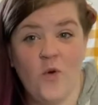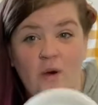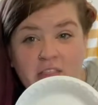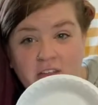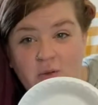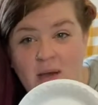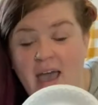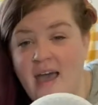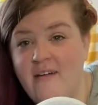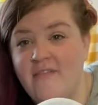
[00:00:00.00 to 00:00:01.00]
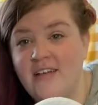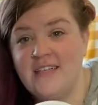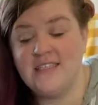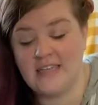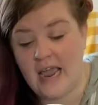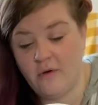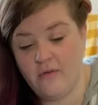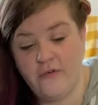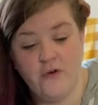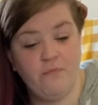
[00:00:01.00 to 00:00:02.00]
Whether you have
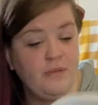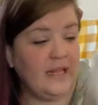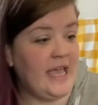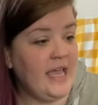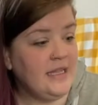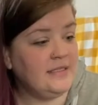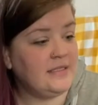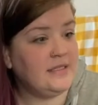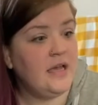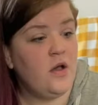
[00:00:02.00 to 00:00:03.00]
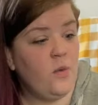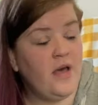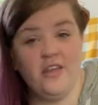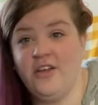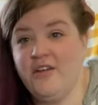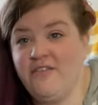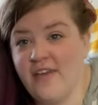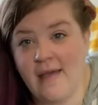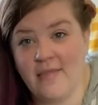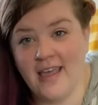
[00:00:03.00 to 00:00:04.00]
styrofoam plates, whether your
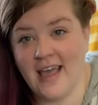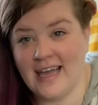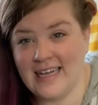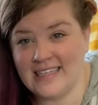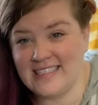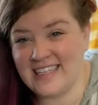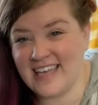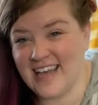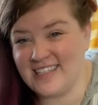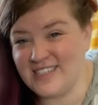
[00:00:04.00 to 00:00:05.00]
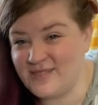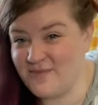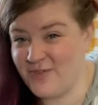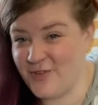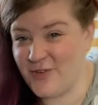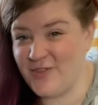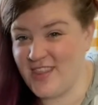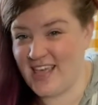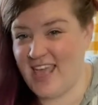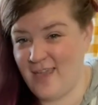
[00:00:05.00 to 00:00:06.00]
family has gotten some food
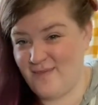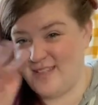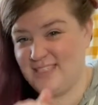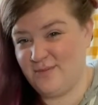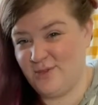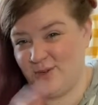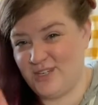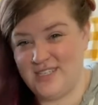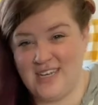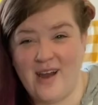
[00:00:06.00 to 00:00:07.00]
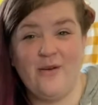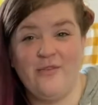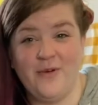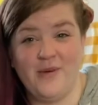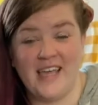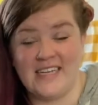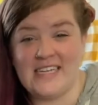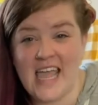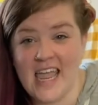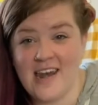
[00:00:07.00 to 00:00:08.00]
that came in some sort of styrofoam
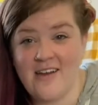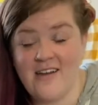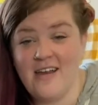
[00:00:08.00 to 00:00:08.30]
container,